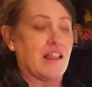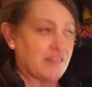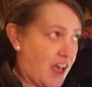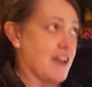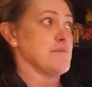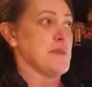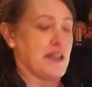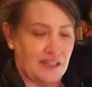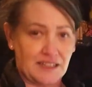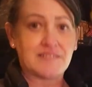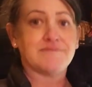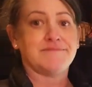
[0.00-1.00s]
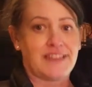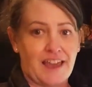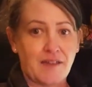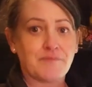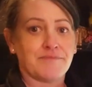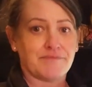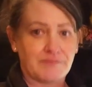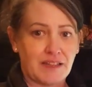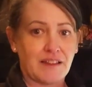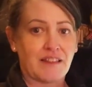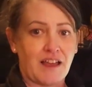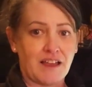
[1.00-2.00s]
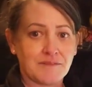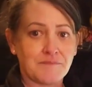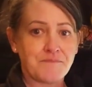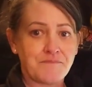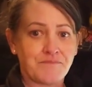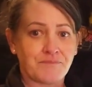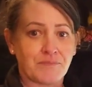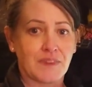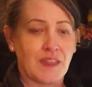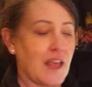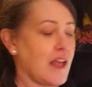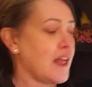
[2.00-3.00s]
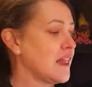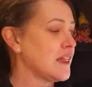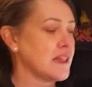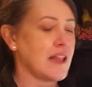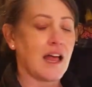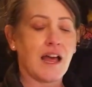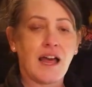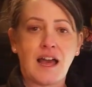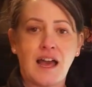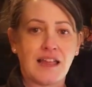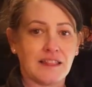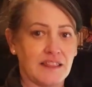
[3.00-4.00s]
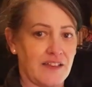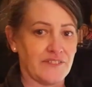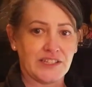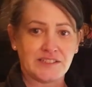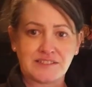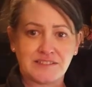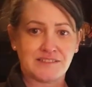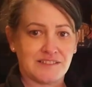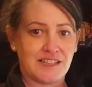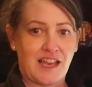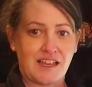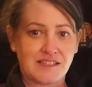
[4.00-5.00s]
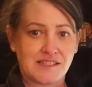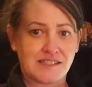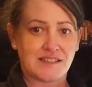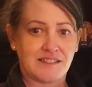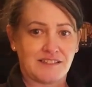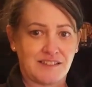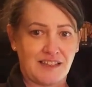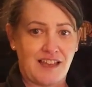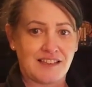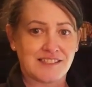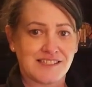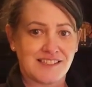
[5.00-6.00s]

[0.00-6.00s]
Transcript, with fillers: A lot of money, yeah. And you find that keeps the bugs out very effectively. I love it. Yes. Yeah. Okay. Yes.